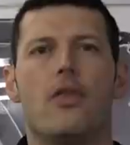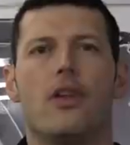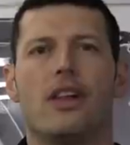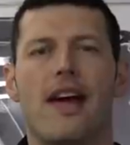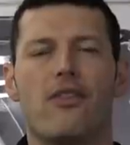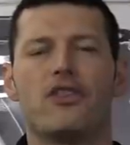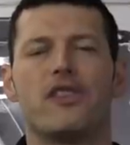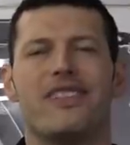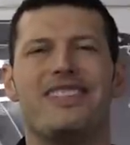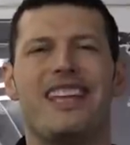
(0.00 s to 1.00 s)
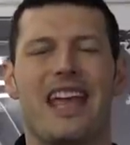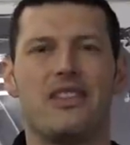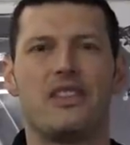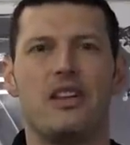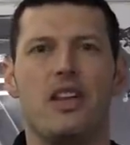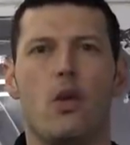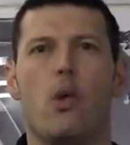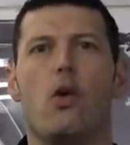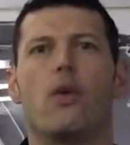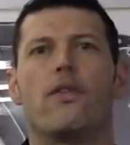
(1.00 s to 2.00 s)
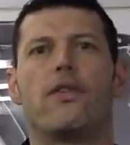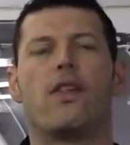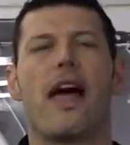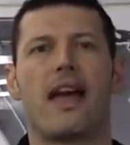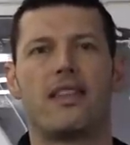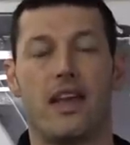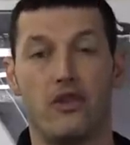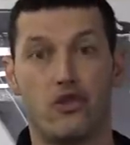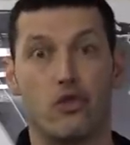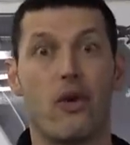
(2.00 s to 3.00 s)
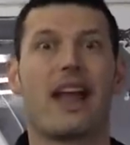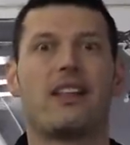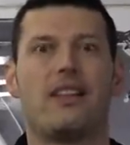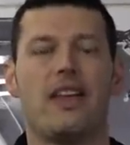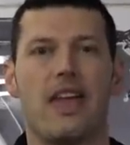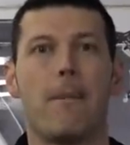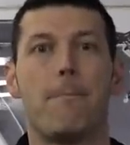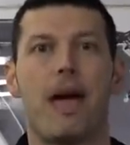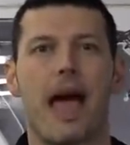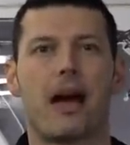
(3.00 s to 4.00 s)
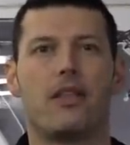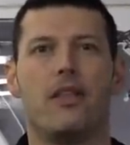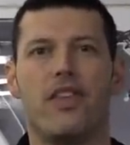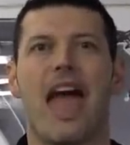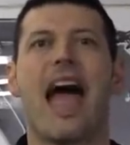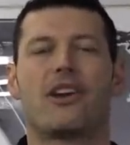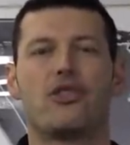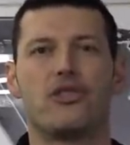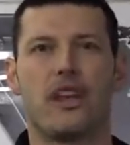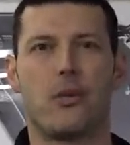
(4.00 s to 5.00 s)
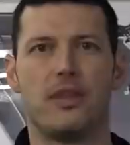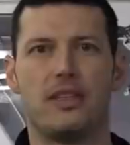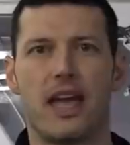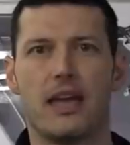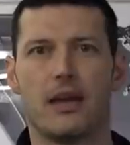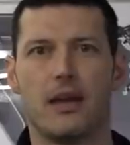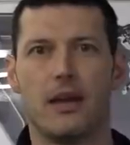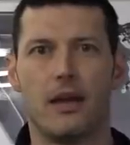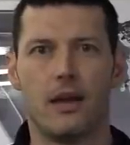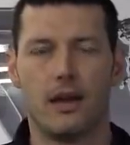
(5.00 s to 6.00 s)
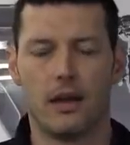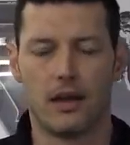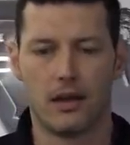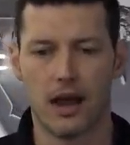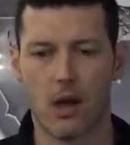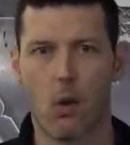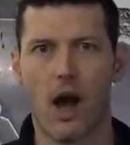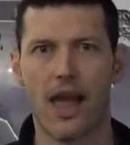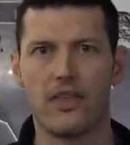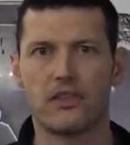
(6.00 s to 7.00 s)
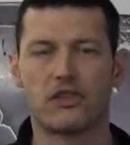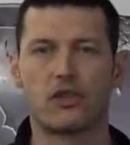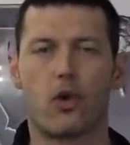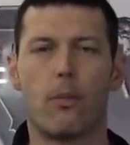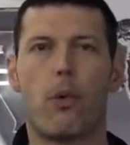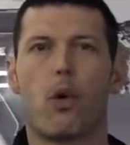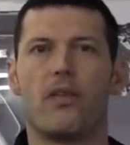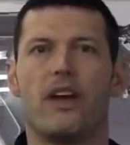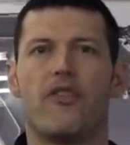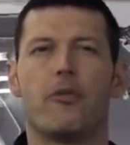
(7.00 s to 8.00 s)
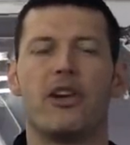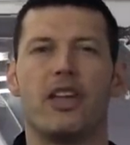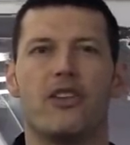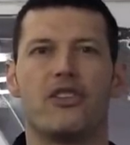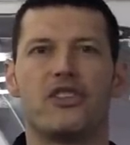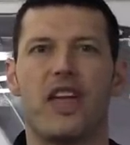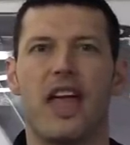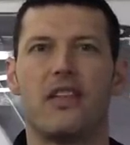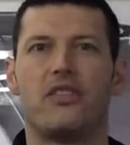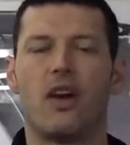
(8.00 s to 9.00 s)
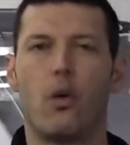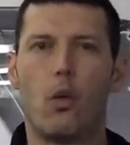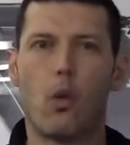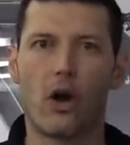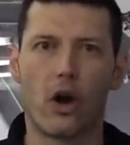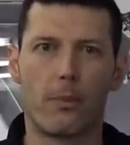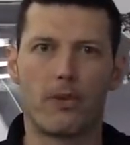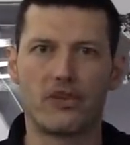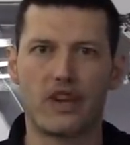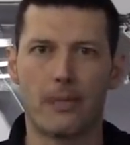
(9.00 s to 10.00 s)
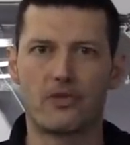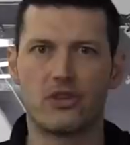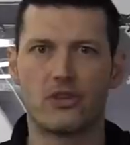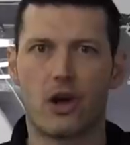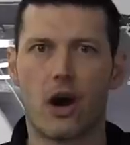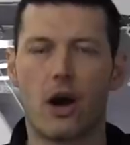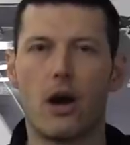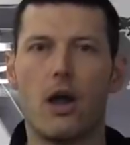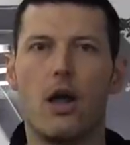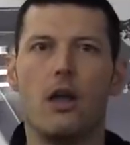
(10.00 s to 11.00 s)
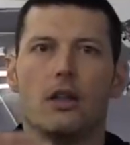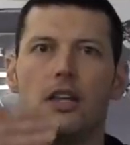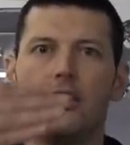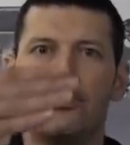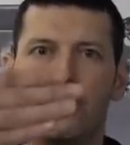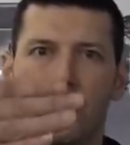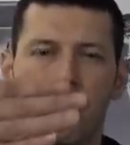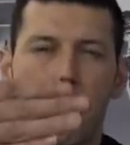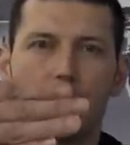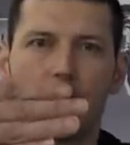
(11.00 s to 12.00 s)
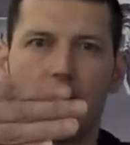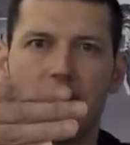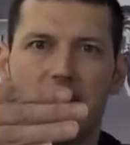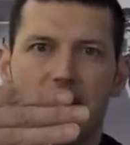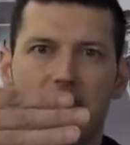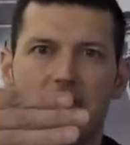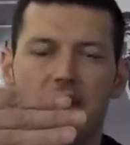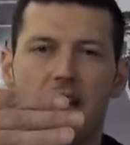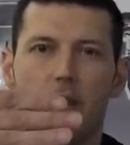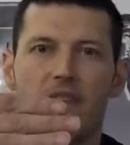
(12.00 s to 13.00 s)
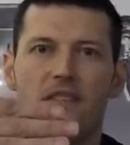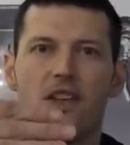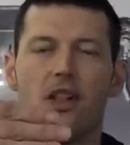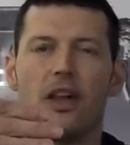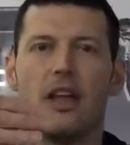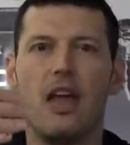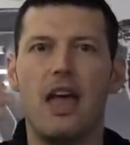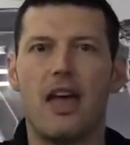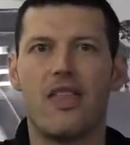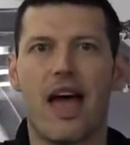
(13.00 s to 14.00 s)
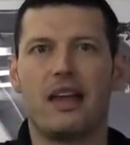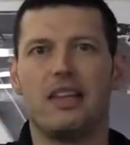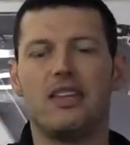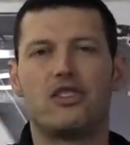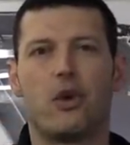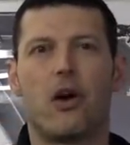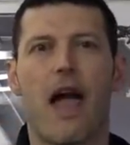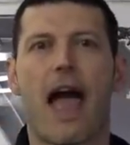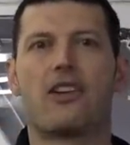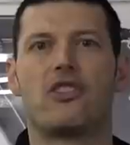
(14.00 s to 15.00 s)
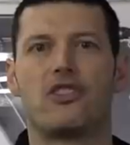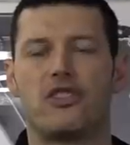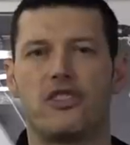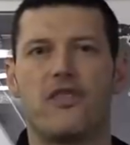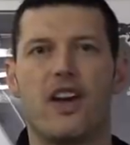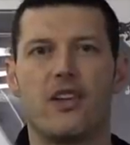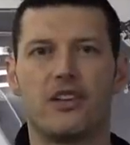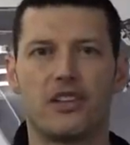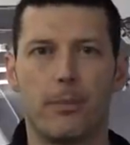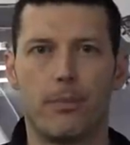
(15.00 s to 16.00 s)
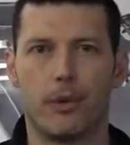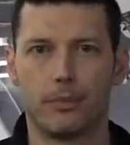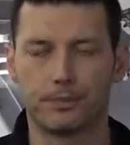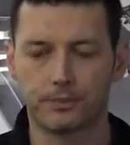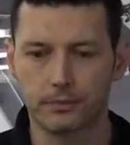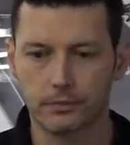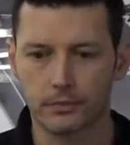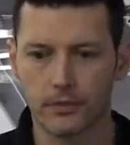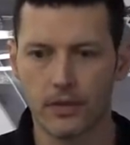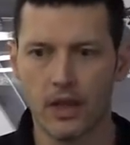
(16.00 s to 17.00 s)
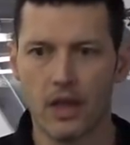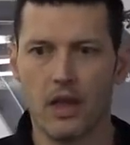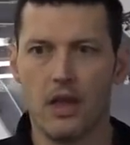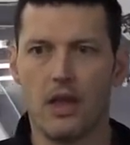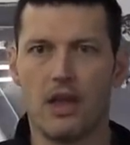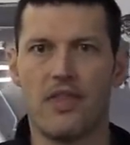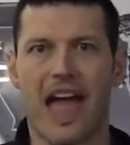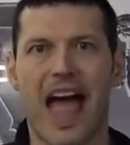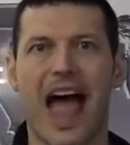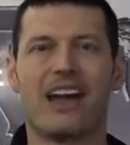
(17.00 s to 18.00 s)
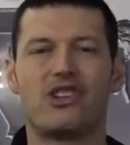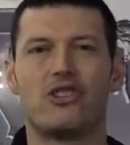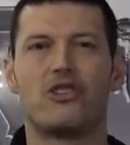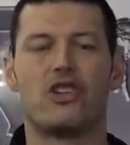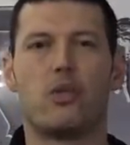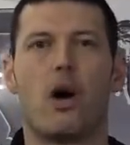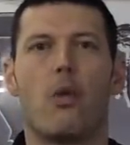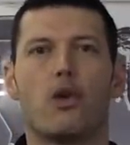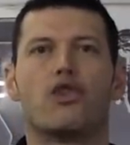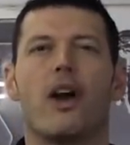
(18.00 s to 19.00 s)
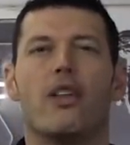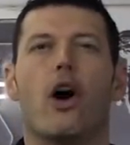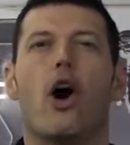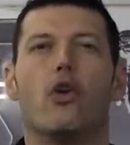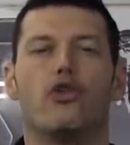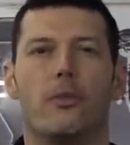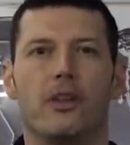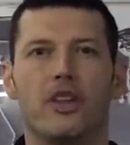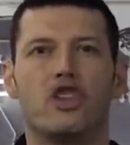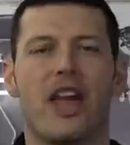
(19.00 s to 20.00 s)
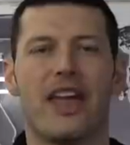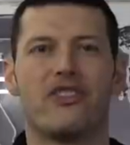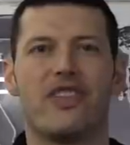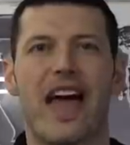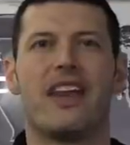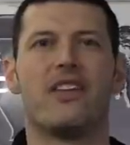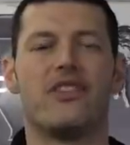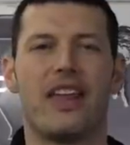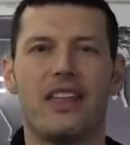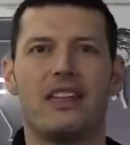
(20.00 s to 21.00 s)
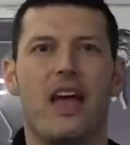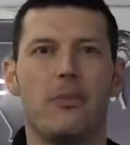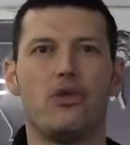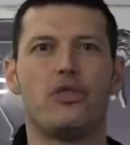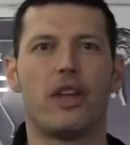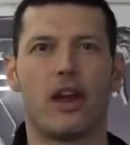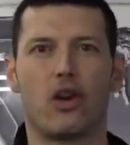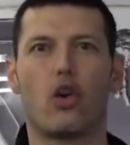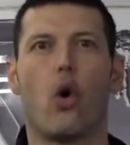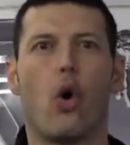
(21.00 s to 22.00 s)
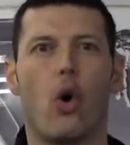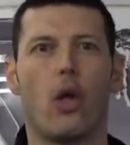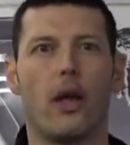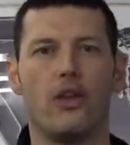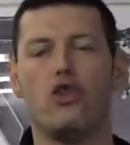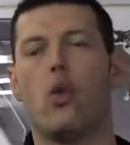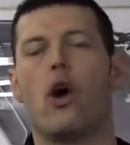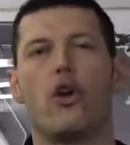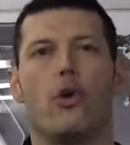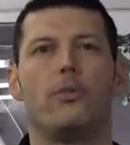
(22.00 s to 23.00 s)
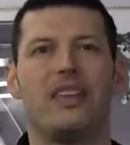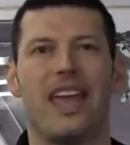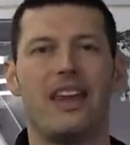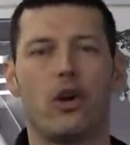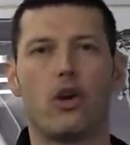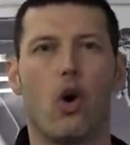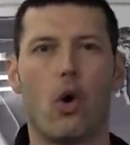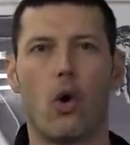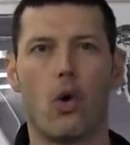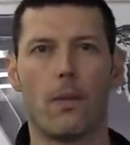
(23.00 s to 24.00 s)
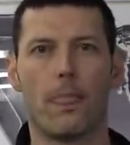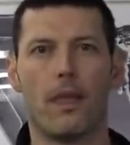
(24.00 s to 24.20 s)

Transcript: The levels of intensity will reflect and directly impact the actions that we take. Now, why this is so important that everybody understands that what our perceptions are leads to the emotional intensity that we feel it, and that leads to our actions, is very simple. The actions is what we're trying to ultimately change. That is, anytime you set a goal and you want to obtain a goal,